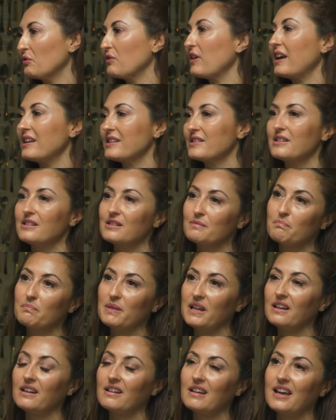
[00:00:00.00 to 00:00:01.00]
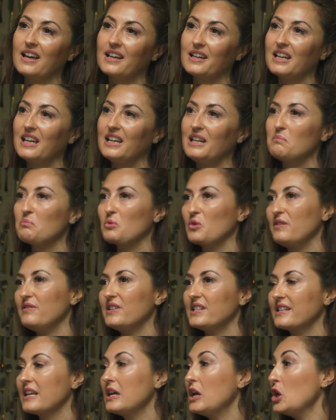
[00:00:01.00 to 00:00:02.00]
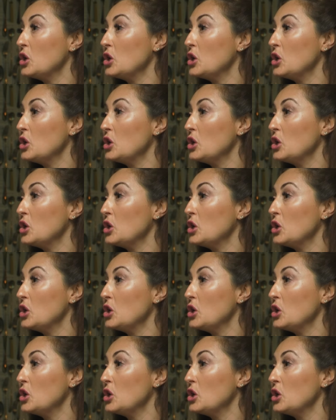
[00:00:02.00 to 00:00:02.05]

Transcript: has this pet had any previous.